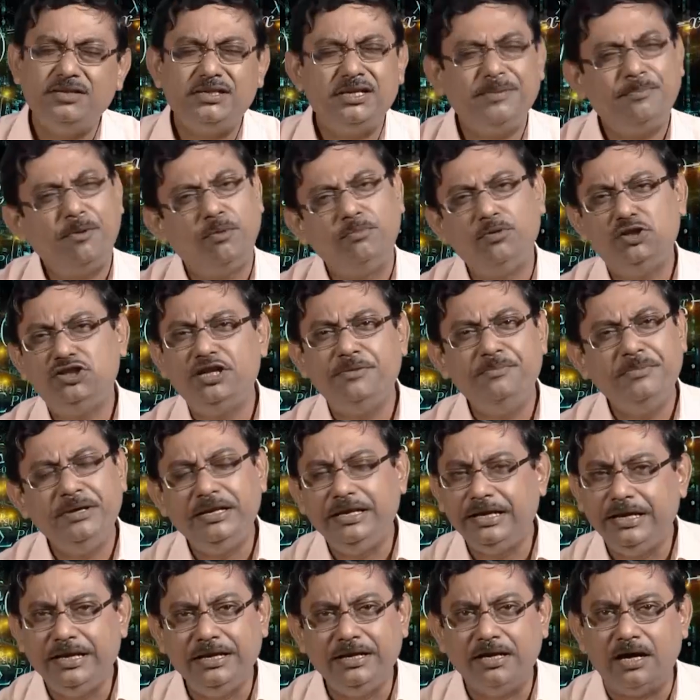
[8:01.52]
say population
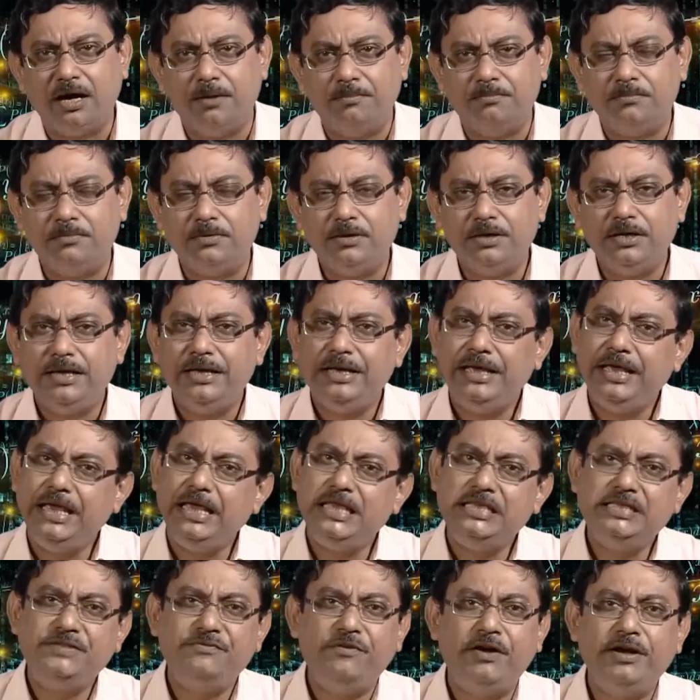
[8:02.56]
mean income.
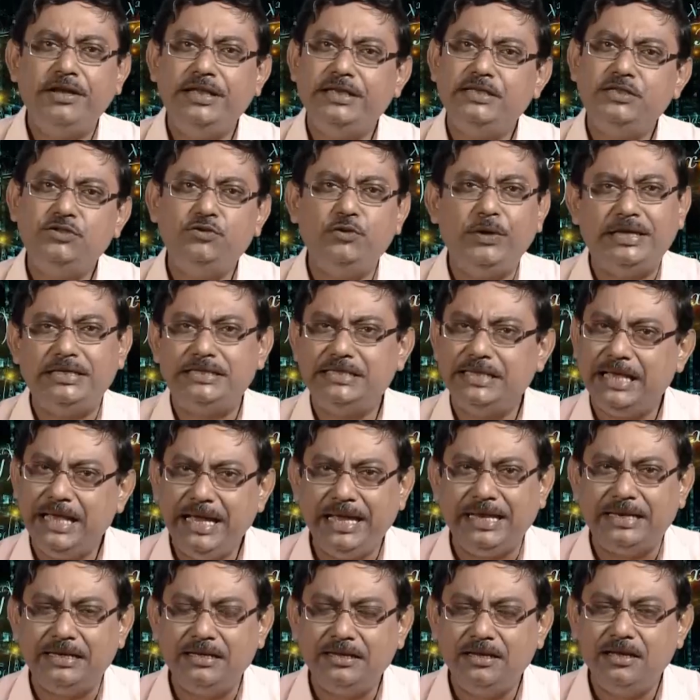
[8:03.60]
x1, x2,
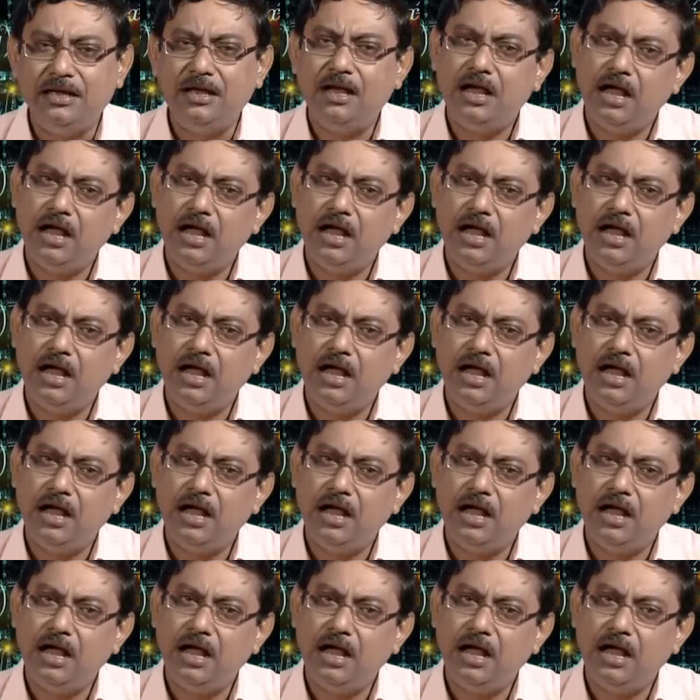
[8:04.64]
xn